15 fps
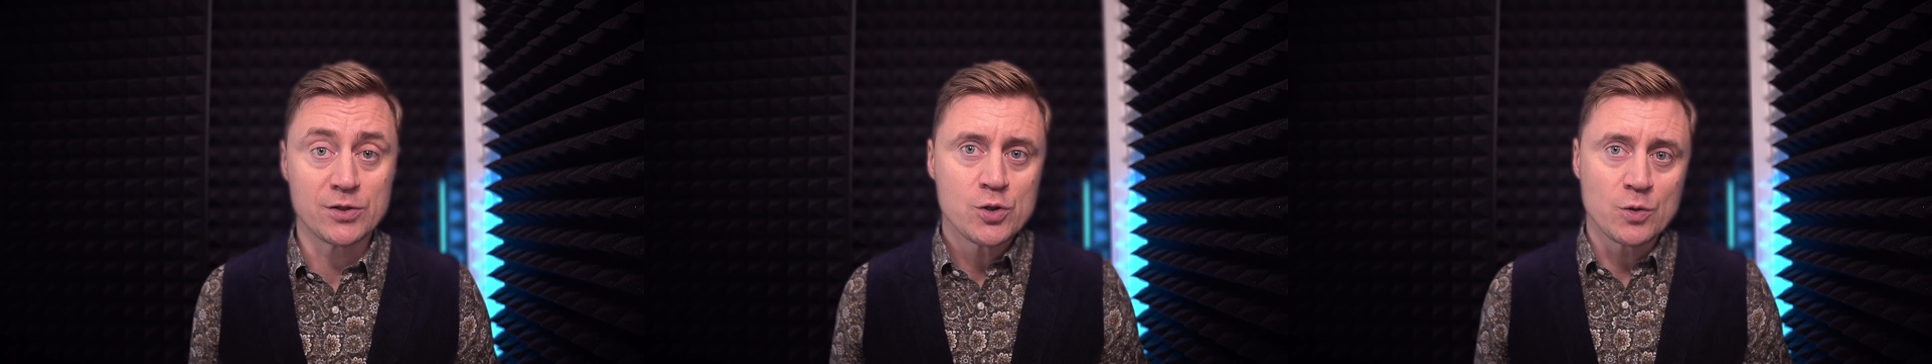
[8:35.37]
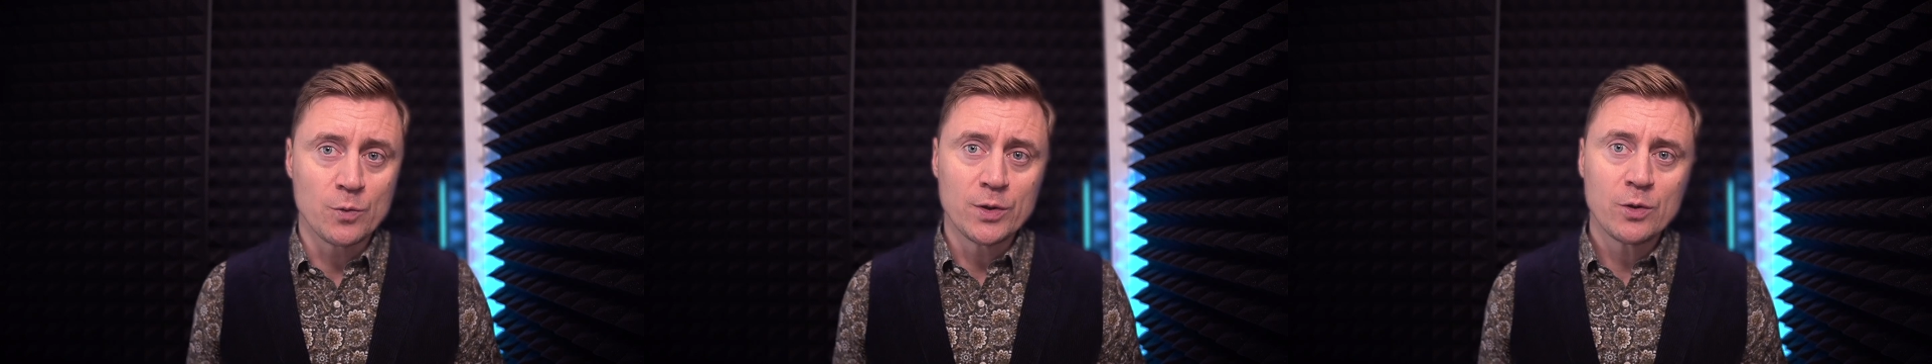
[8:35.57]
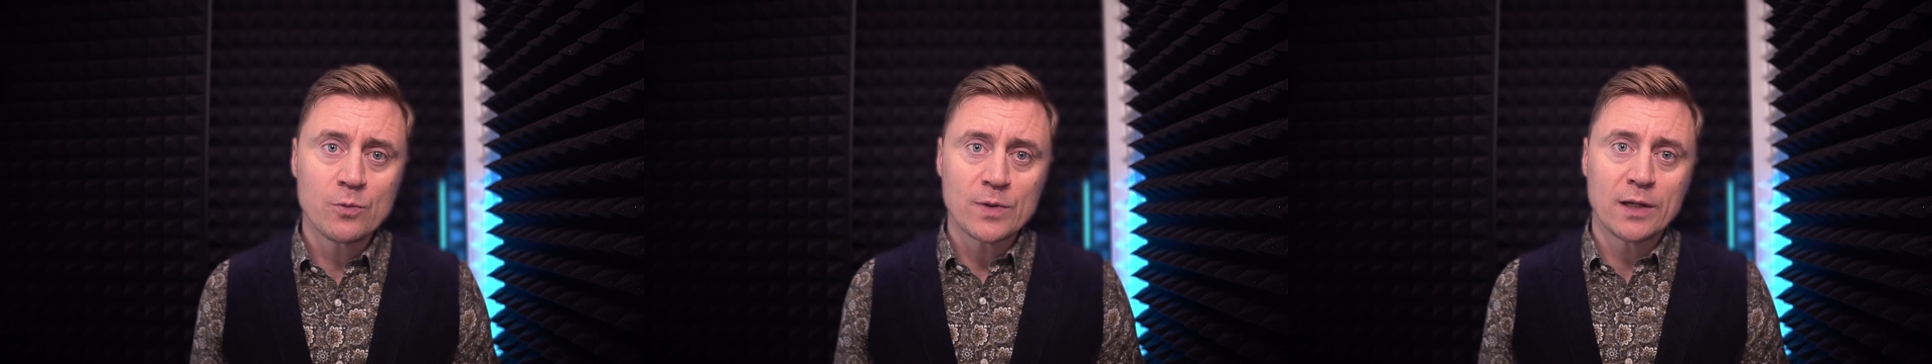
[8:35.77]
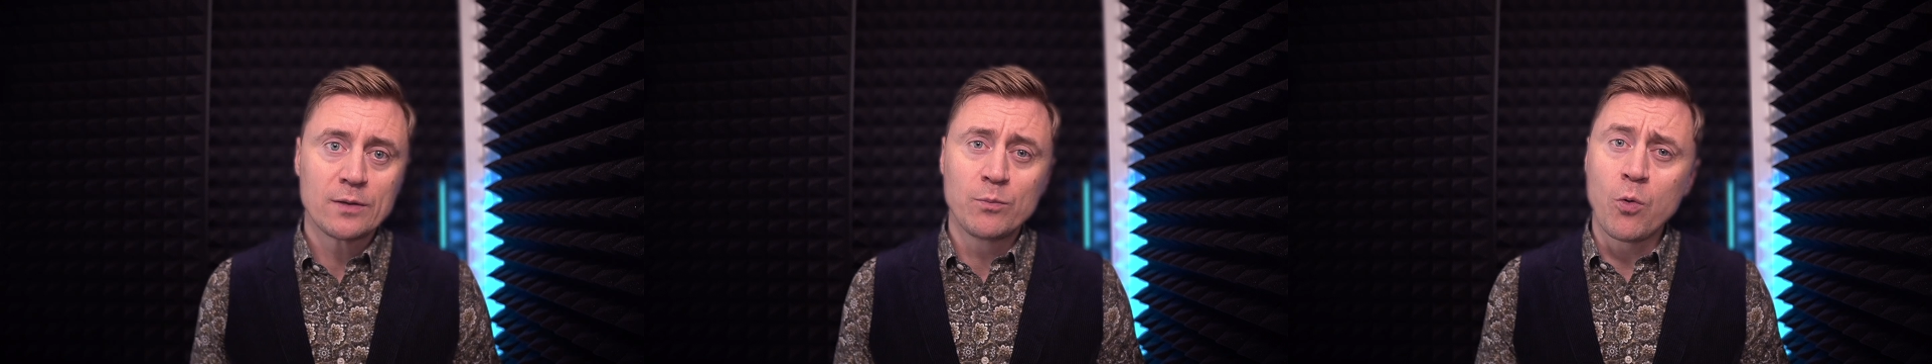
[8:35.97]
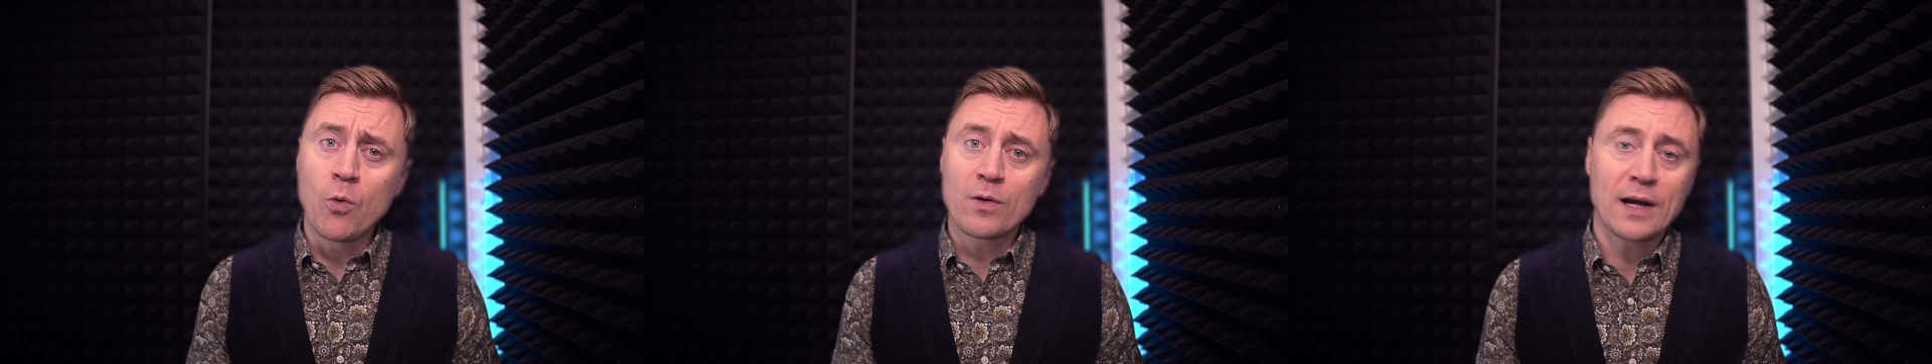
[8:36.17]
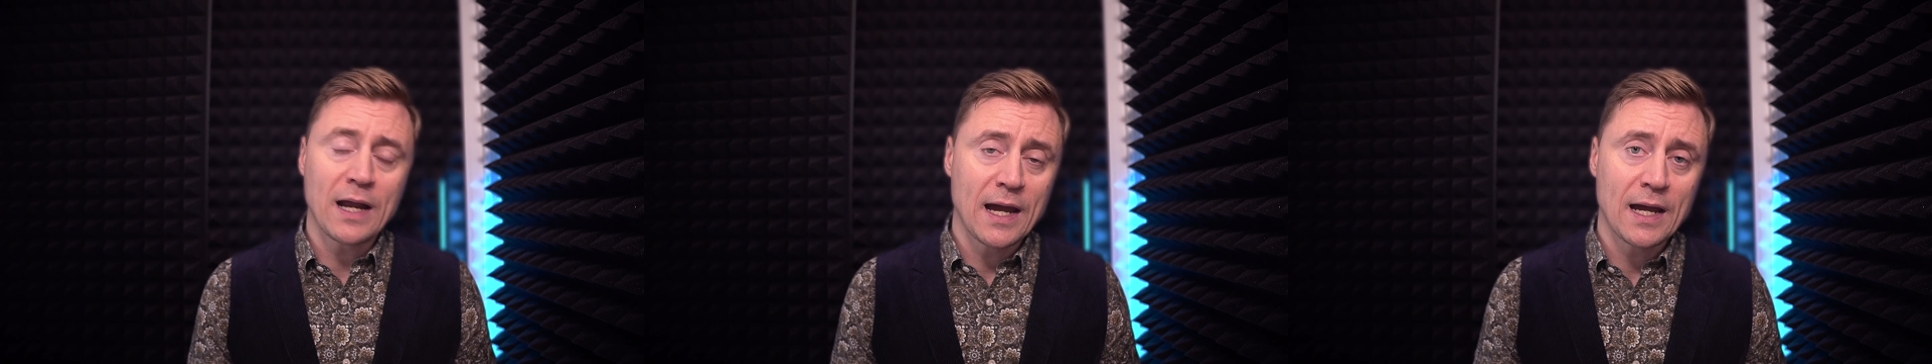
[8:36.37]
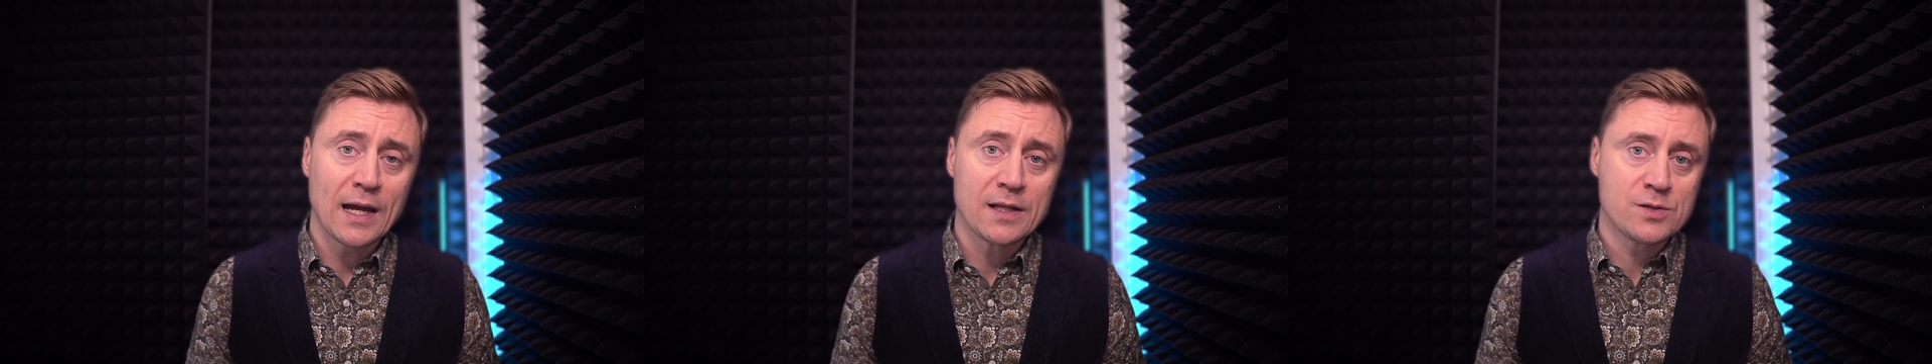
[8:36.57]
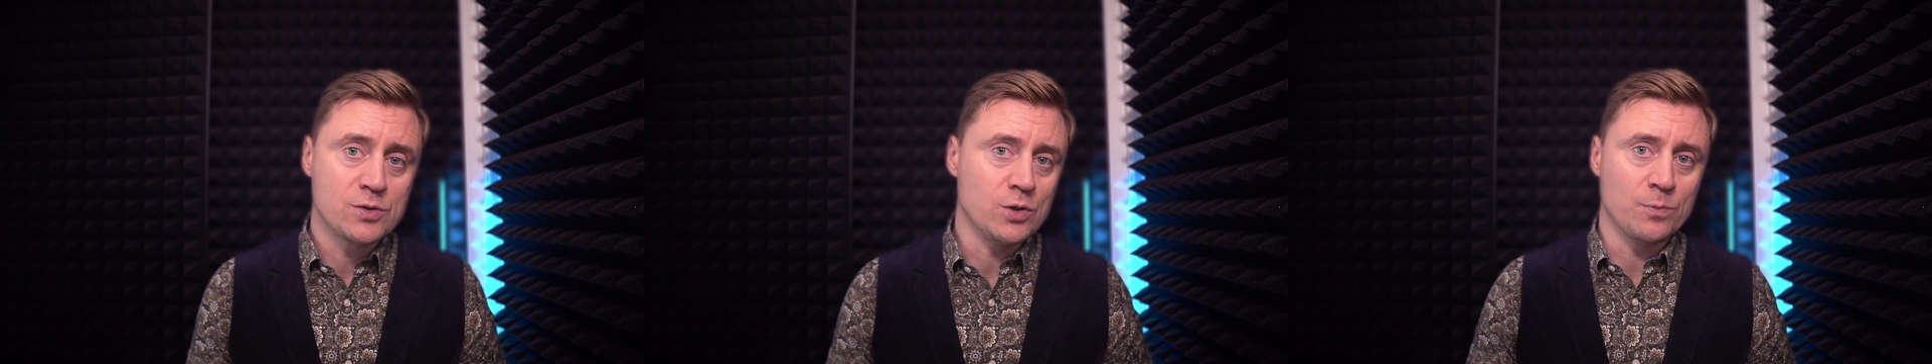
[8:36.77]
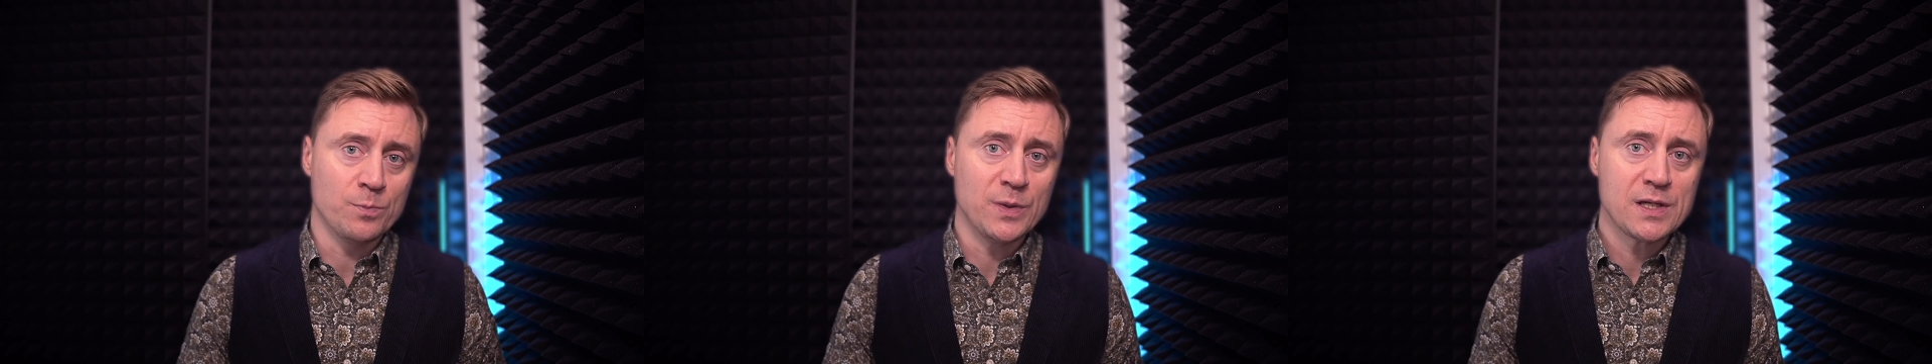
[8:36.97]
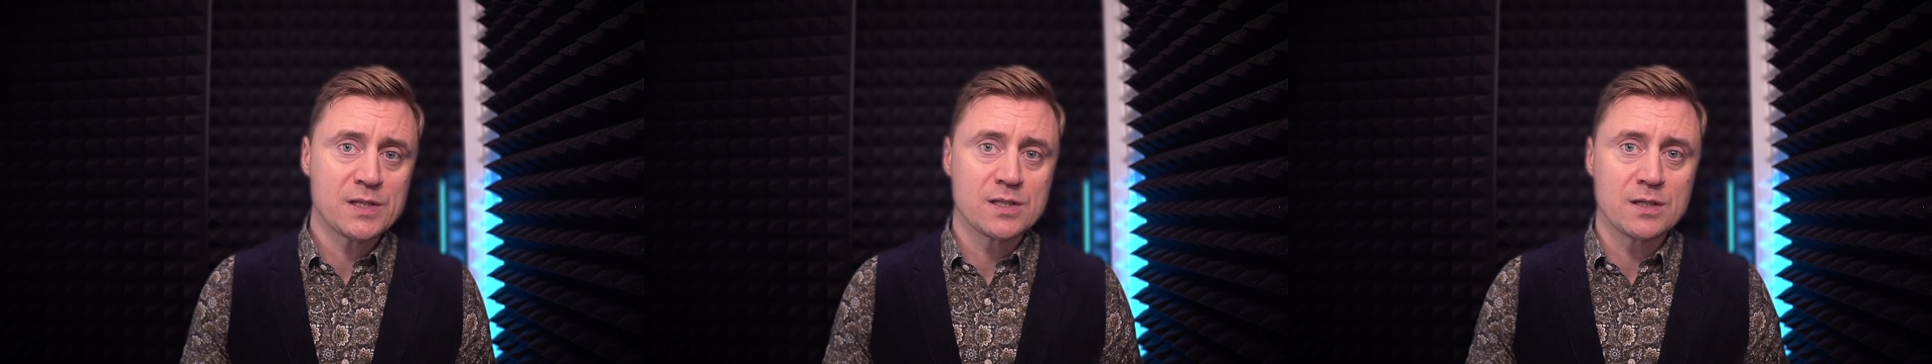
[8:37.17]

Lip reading: So when you write poor ads, your bids